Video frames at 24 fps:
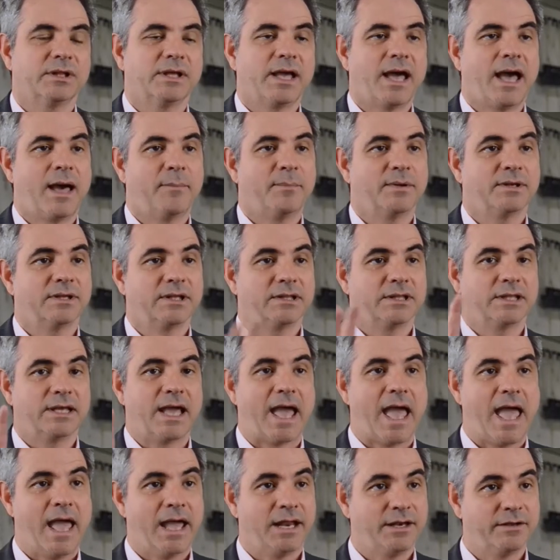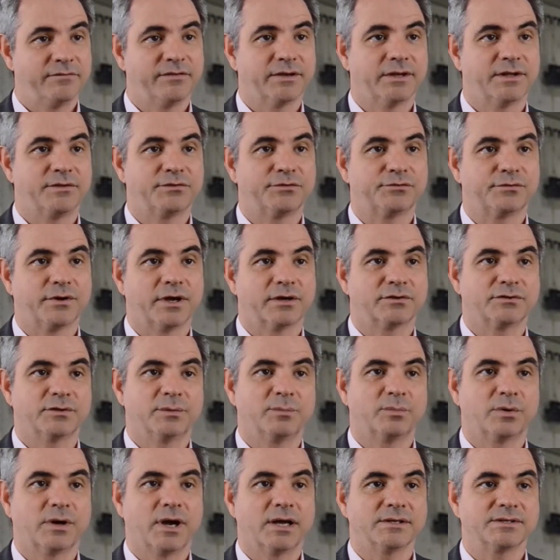happened at the end of a construction
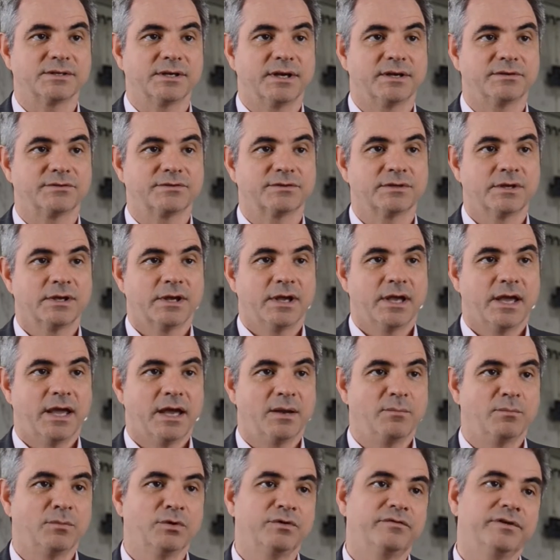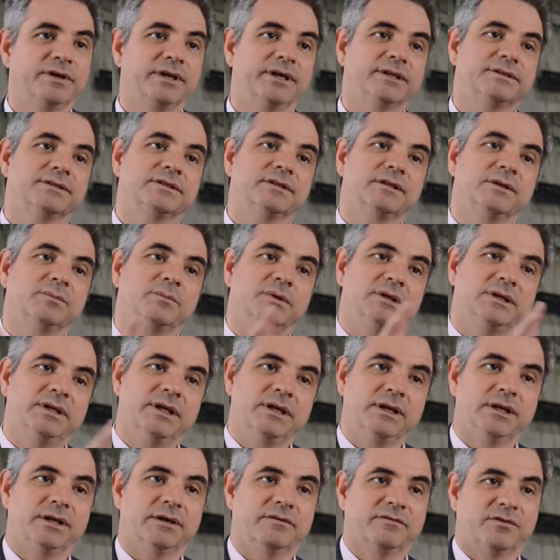process and moving it to the
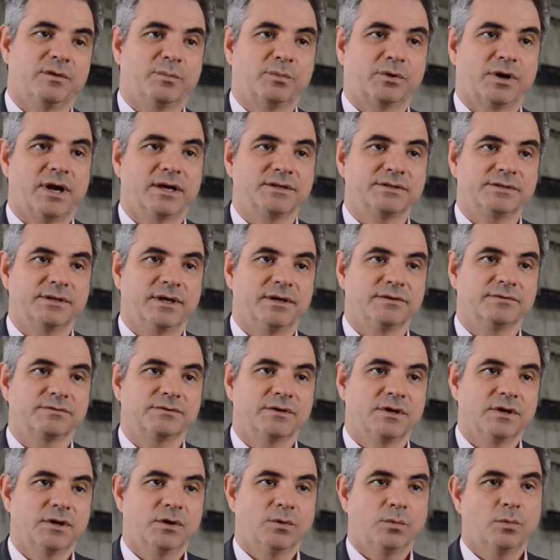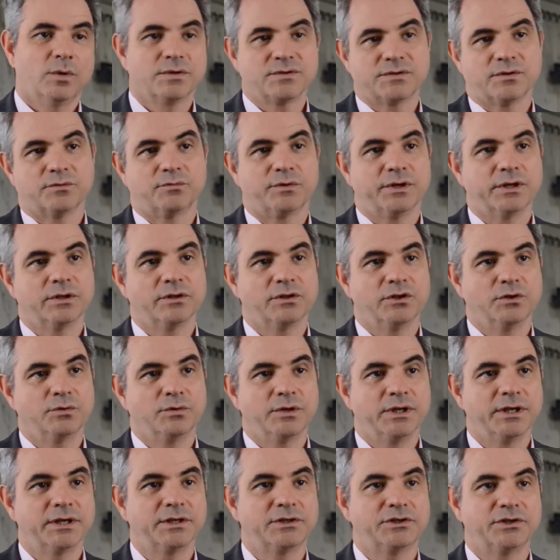beginning of the process was the real
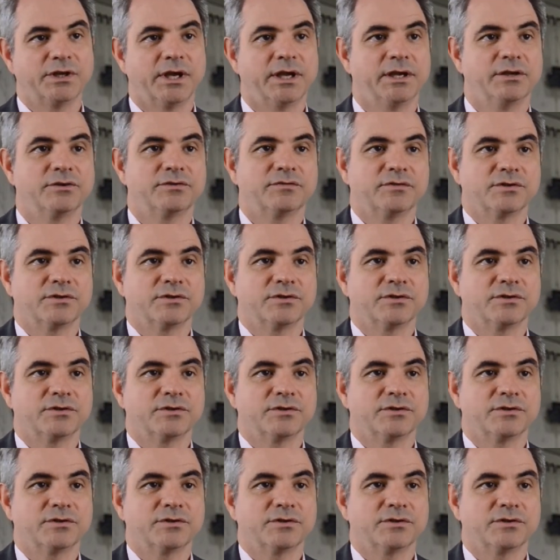unique change for